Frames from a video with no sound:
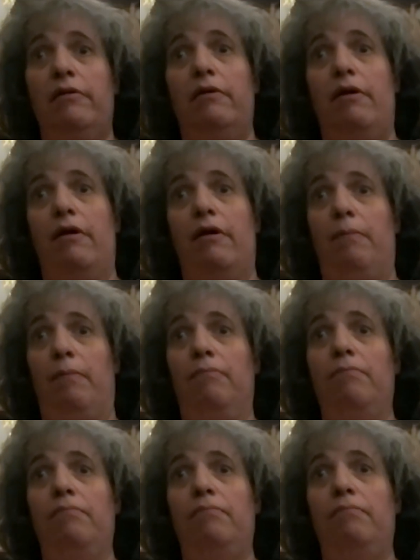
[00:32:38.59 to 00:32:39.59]
Um,
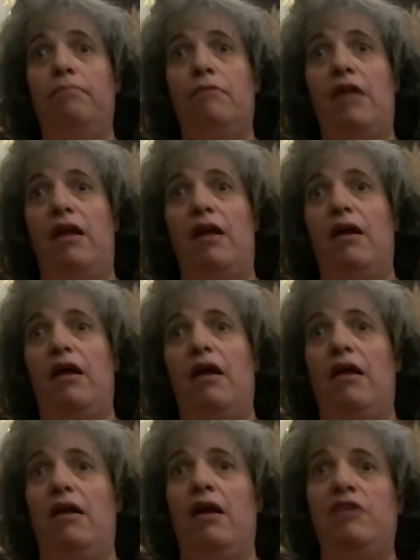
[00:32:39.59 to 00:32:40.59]

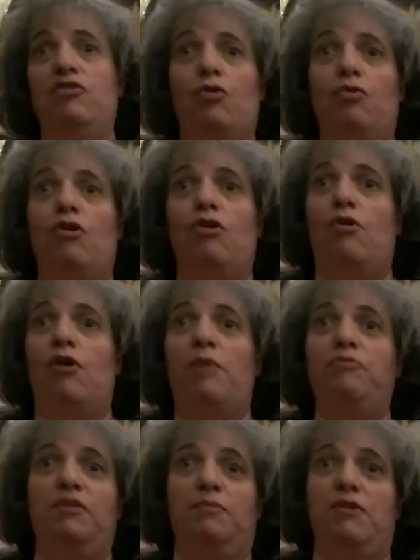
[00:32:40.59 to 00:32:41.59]
and I don't go up
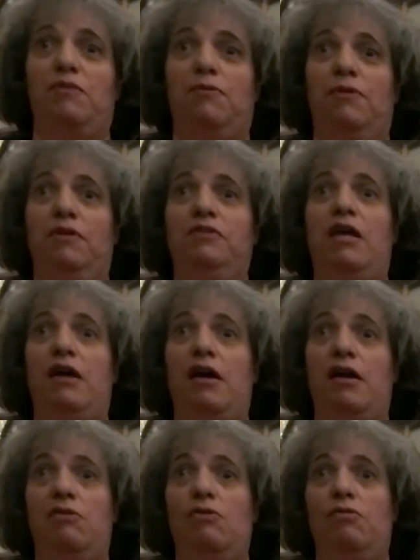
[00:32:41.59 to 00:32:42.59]
to people and say,
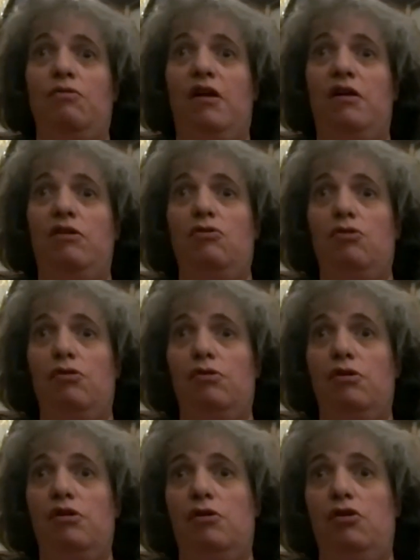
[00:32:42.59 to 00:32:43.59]
I know that your
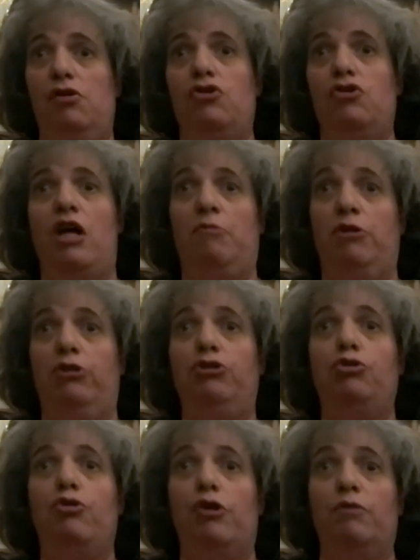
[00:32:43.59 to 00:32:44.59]
time is
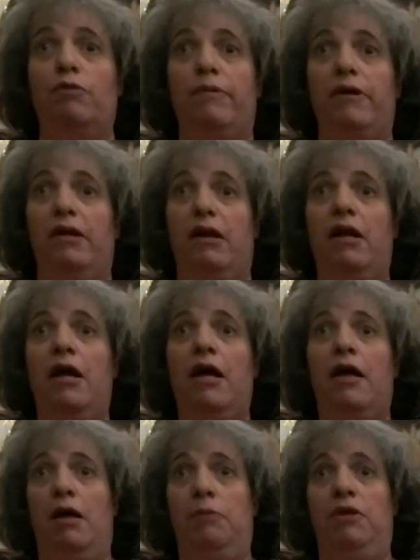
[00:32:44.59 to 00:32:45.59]
short, but
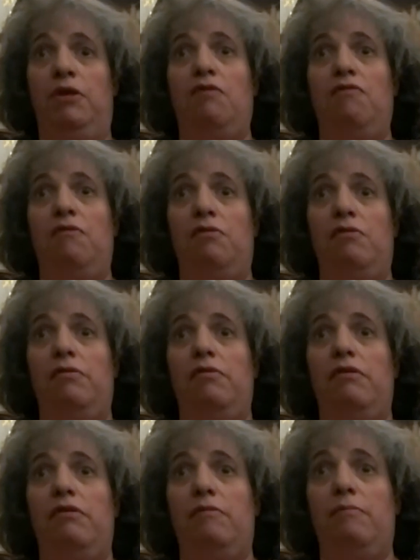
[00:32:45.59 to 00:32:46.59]
I'm given
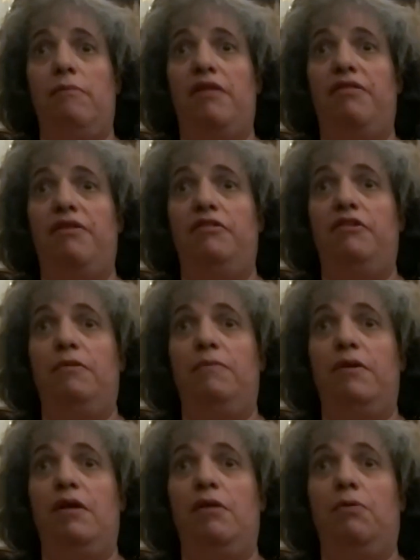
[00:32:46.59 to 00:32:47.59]
the method to
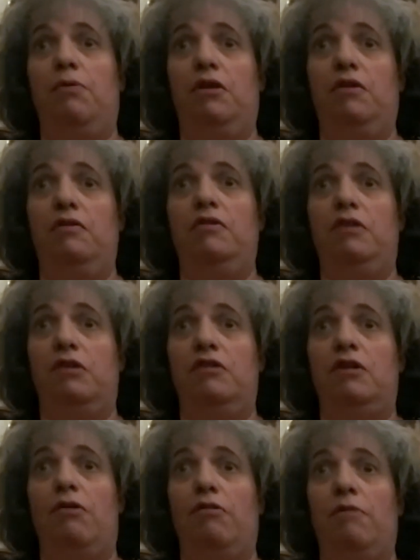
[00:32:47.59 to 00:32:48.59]
be able to
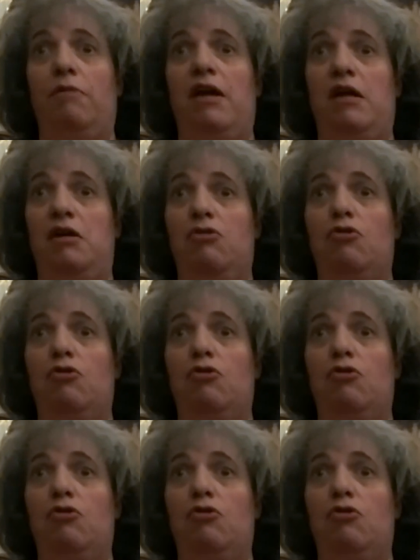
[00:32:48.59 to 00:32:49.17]
tell them, hey, you're